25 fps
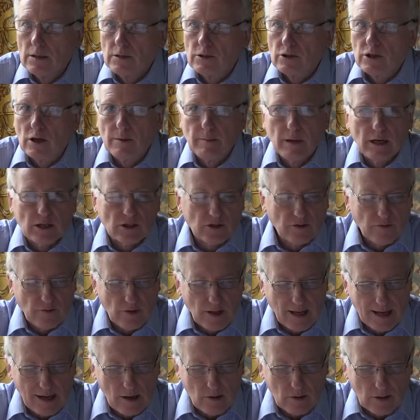So much
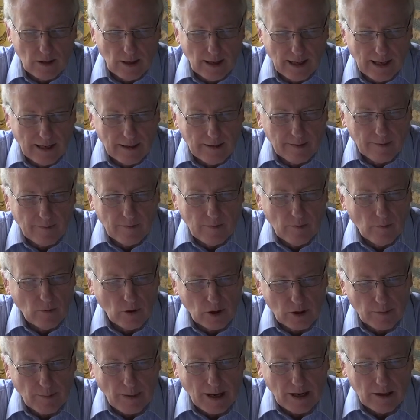for the outline.
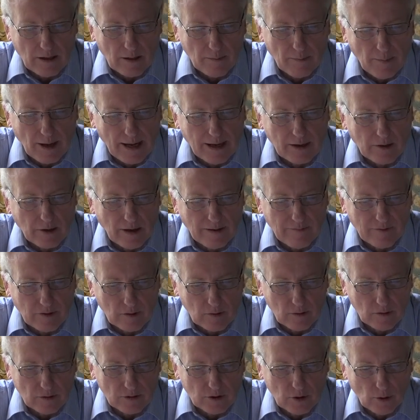What about the
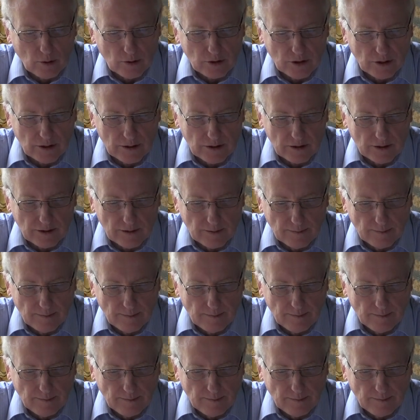biographical sources?